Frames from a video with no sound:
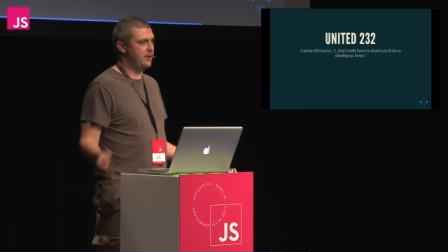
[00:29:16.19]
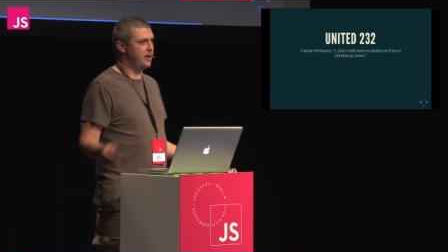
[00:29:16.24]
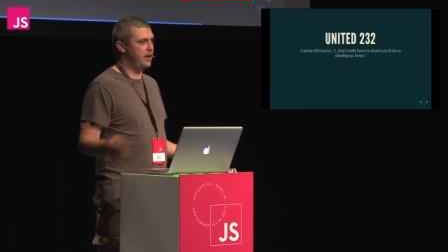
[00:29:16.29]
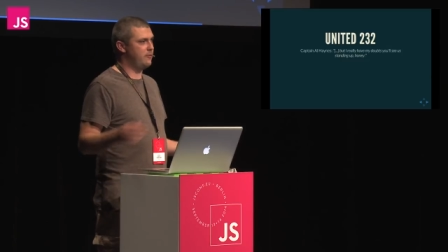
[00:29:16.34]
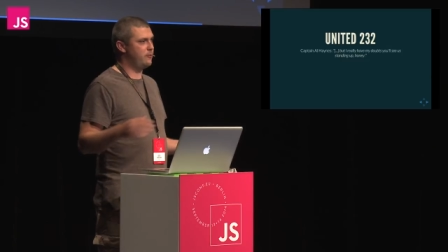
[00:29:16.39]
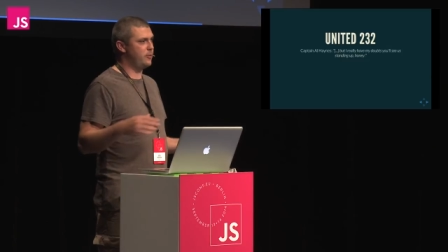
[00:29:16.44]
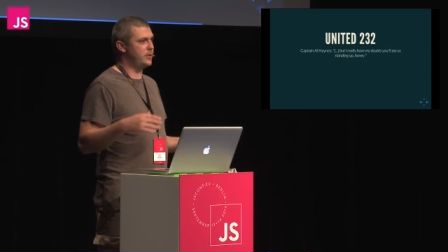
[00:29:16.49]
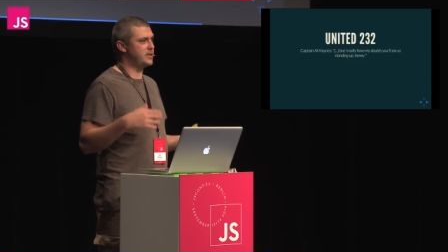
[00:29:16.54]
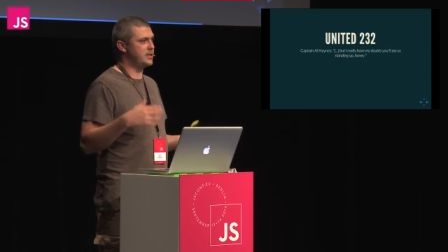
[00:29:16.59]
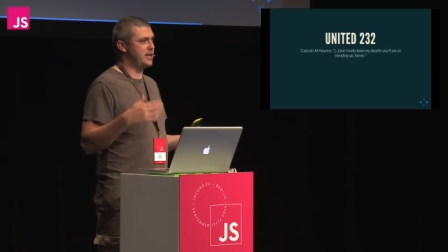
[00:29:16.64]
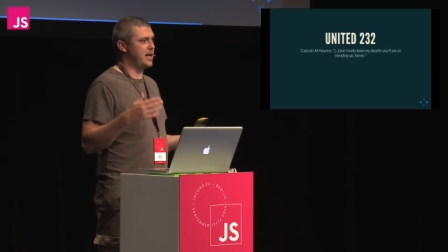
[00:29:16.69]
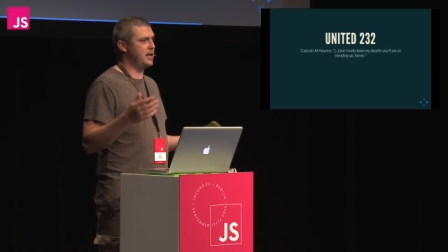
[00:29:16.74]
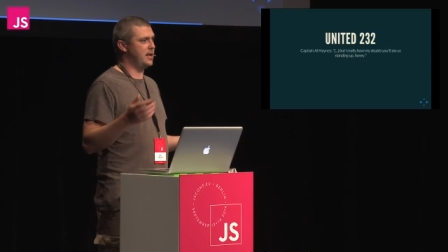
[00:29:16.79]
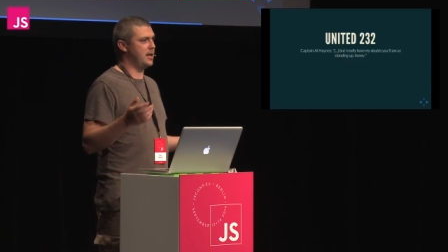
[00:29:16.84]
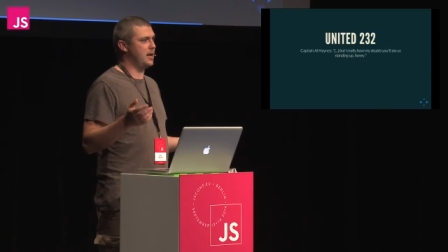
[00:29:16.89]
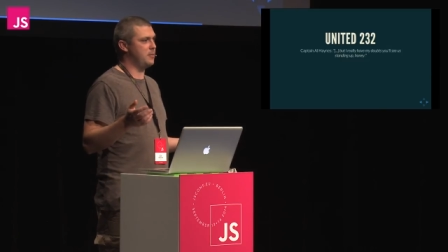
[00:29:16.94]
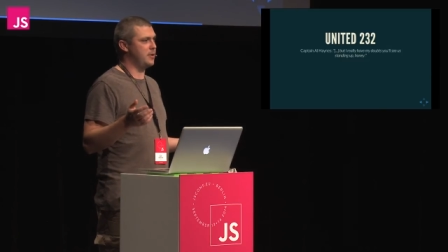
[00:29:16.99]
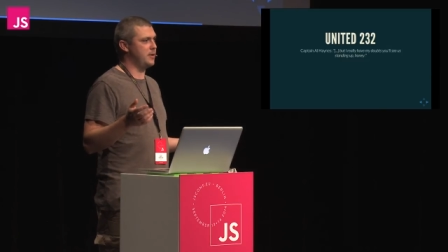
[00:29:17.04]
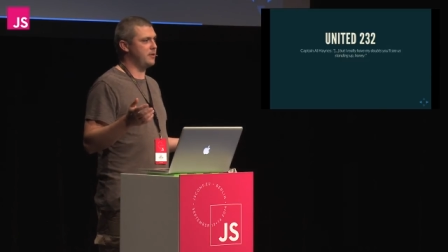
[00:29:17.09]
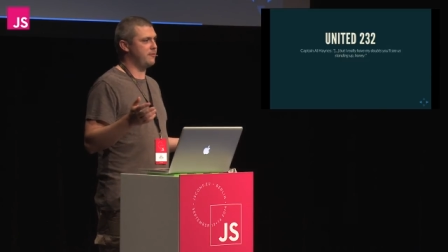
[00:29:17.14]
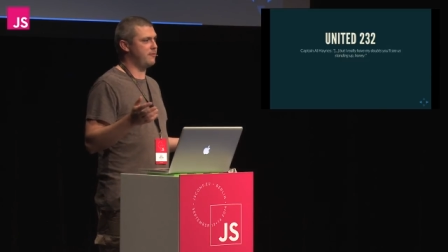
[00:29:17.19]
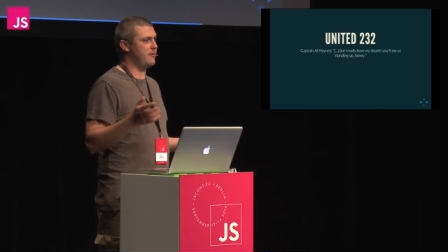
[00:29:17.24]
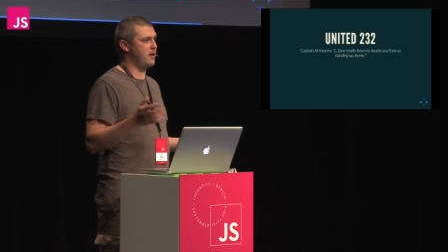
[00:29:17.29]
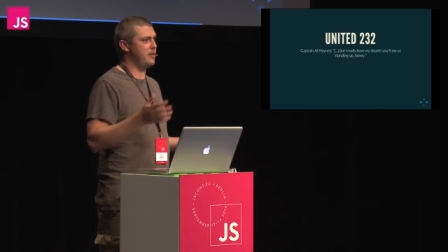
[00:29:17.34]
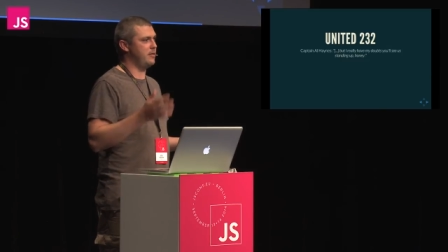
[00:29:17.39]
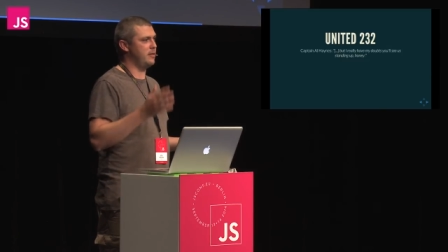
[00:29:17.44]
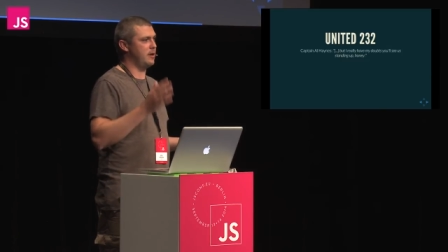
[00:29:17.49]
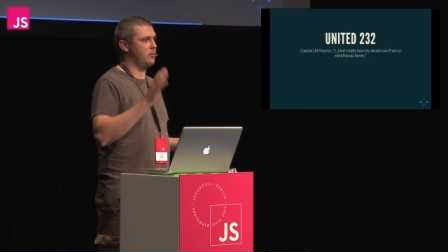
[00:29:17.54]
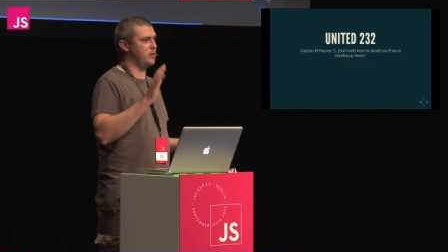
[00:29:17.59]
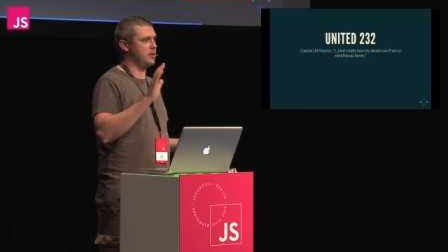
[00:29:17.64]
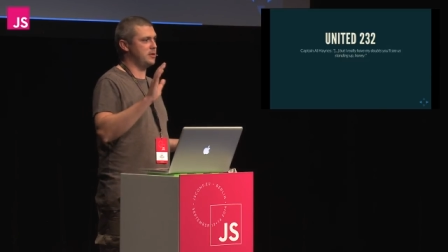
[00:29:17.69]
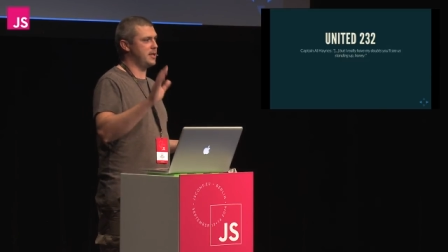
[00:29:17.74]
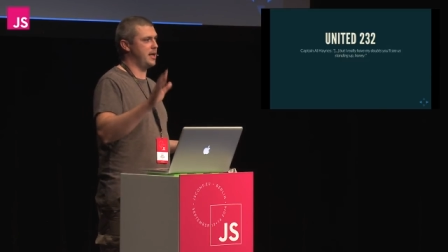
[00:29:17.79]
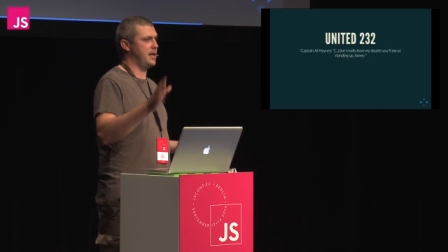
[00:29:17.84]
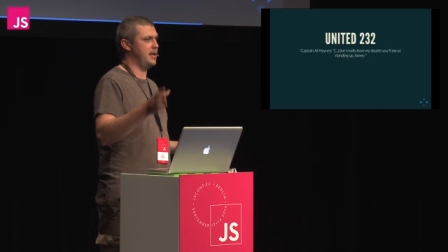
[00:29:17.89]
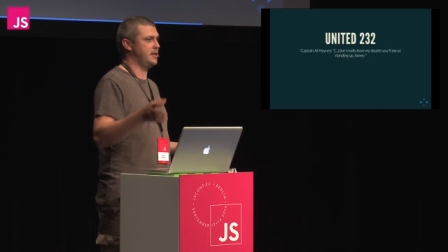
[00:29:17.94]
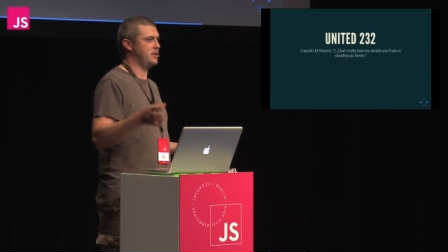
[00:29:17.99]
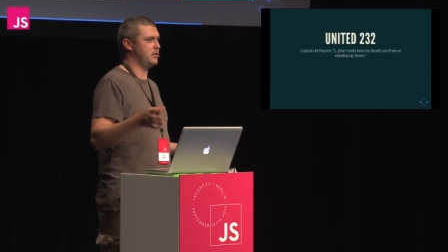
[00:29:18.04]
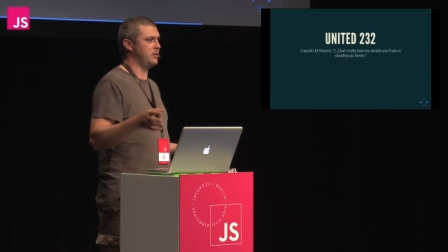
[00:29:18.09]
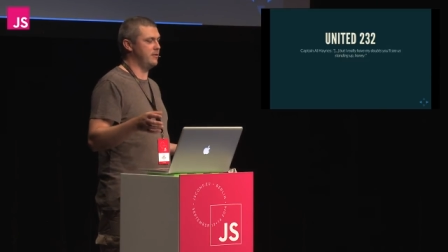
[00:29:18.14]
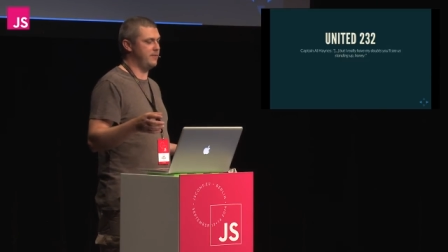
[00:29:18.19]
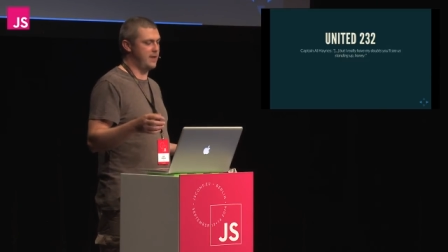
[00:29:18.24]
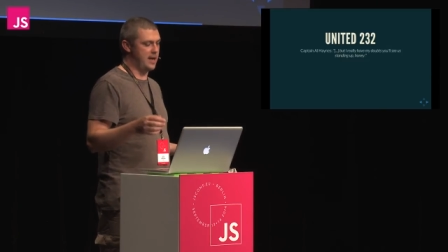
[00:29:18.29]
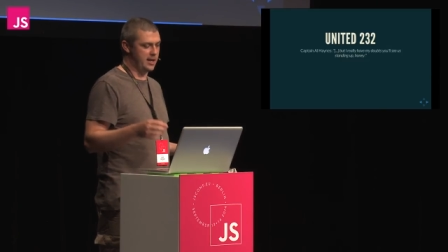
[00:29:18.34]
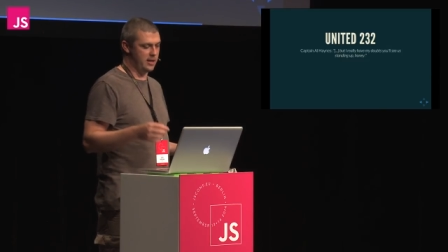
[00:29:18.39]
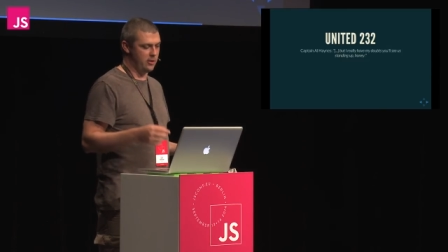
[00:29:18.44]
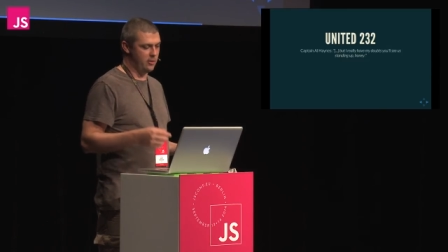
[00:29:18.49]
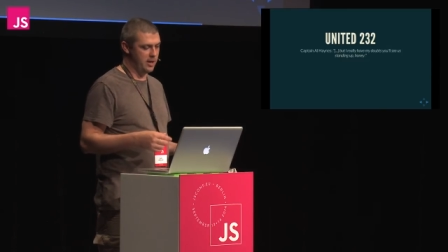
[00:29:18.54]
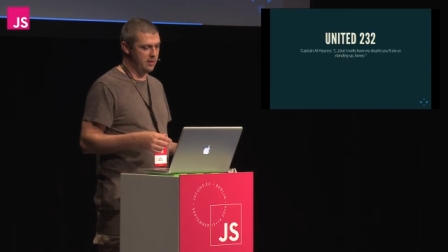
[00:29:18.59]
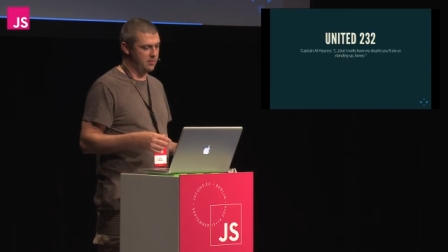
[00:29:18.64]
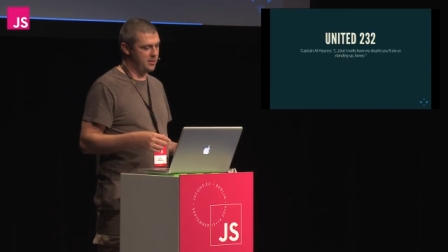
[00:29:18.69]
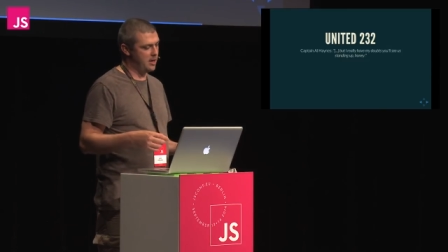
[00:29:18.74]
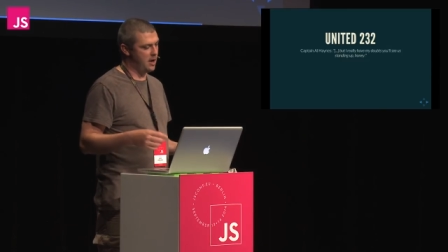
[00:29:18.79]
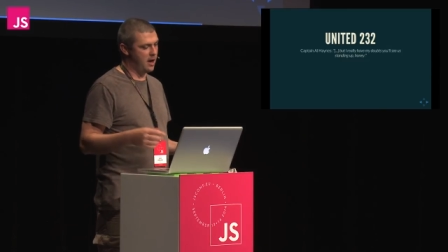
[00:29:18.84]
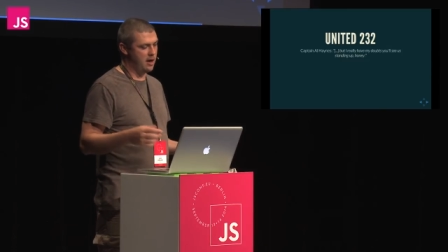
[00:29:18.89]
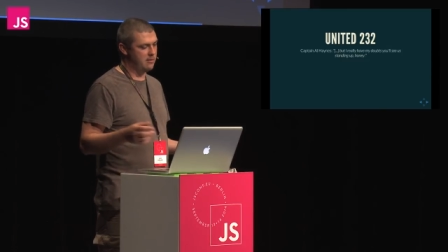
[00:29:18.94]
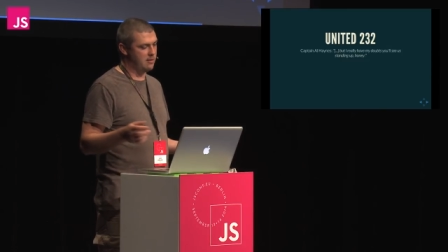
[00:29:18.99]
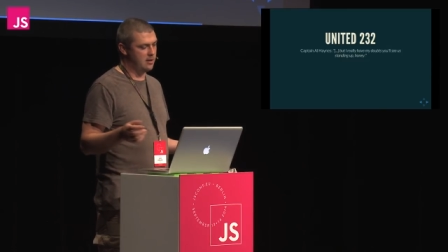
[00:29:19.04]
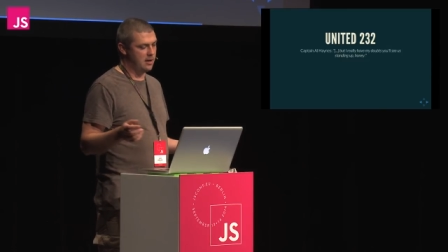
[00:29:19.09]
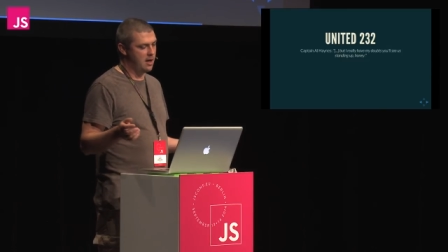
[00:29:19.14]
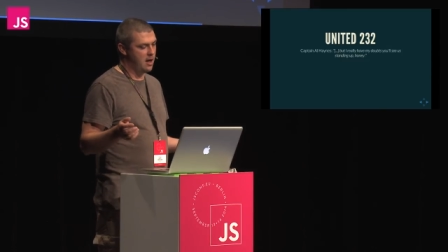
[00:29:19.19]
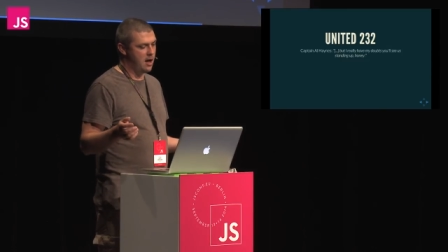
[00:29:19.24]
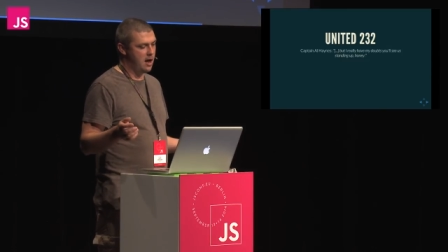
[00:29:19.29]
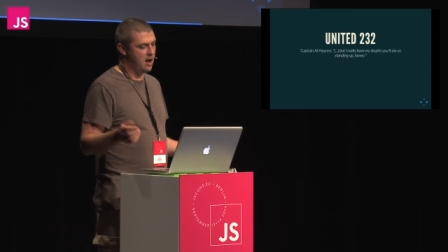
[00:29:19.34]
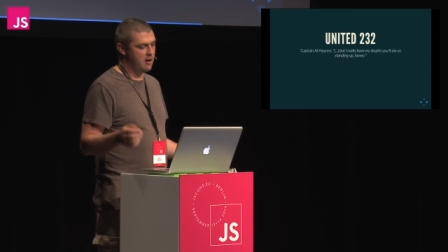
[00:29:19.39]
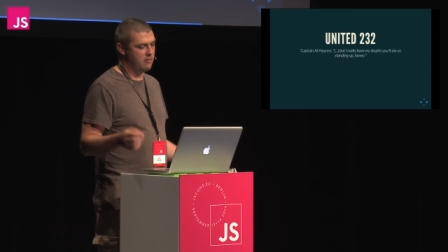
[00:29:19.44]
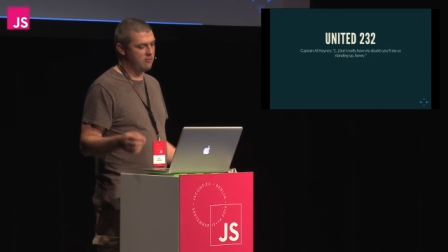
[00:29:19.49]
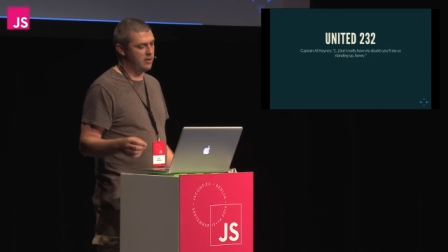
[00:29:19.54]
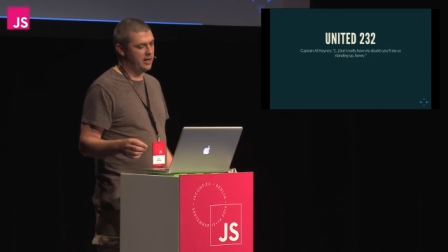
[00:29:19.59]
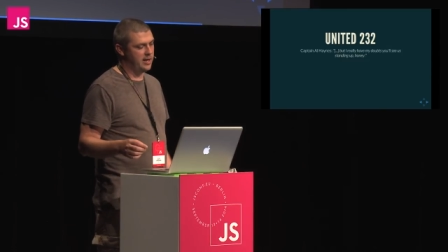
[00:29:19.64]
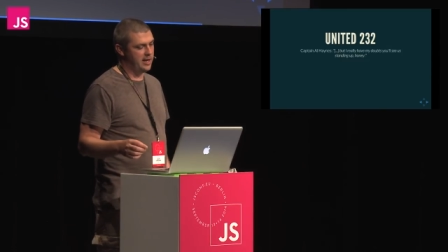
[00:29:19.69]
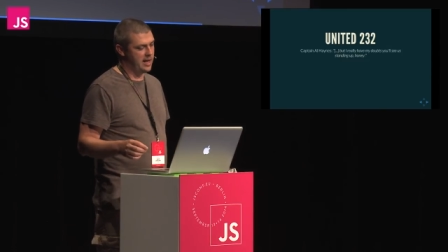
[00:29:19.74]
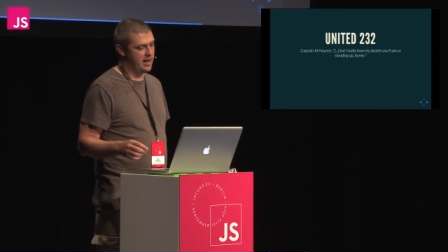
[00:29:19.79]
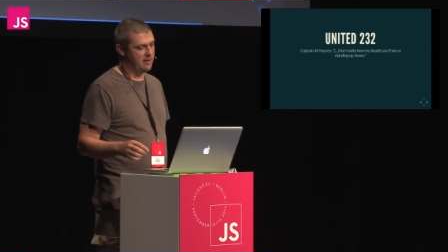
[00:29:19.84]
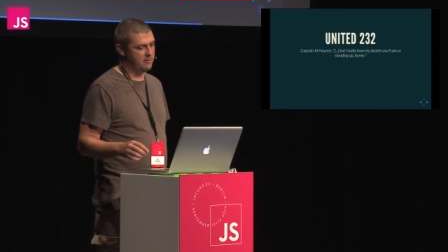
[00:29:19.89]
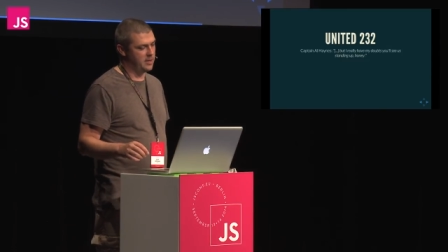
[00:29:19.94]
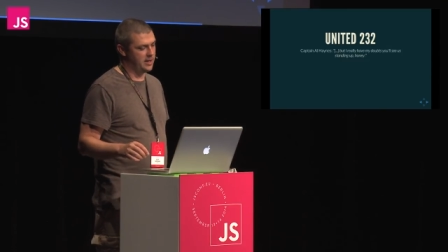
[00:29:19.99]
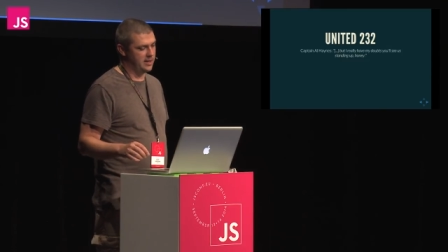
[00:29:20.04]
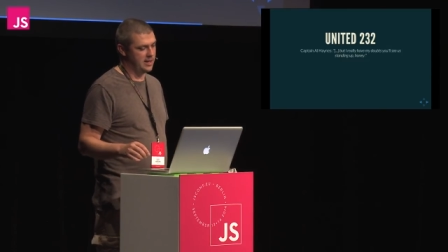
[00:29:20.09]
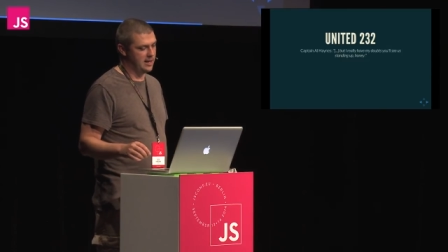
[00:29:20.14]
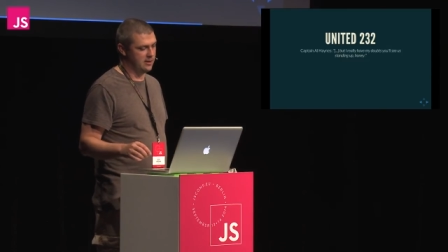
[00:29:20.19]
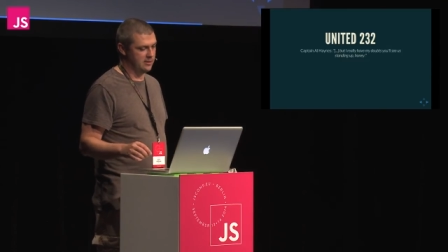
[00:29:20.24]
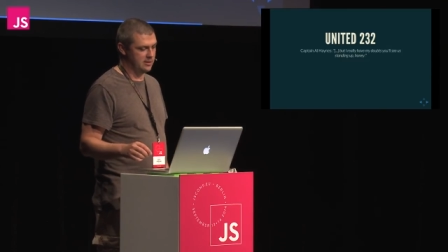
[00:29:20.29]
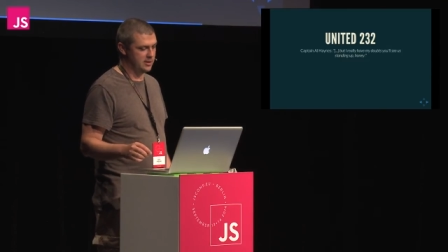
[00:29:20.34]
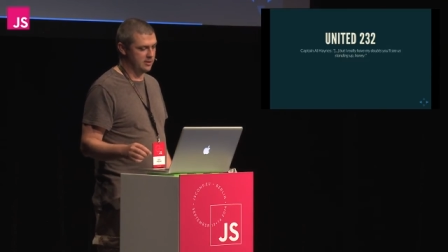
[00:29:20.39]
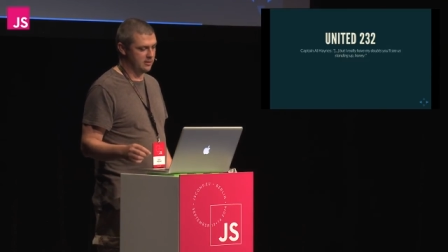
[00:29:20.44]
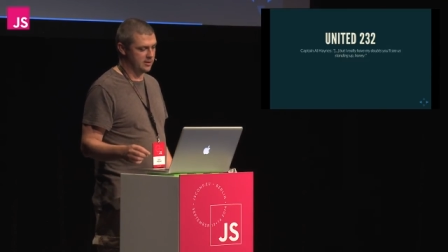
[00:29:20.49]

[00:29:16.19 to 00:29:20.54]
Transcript: if we're standing up at the front, then we'll tell you to evacuate, but I, I really have my doubts.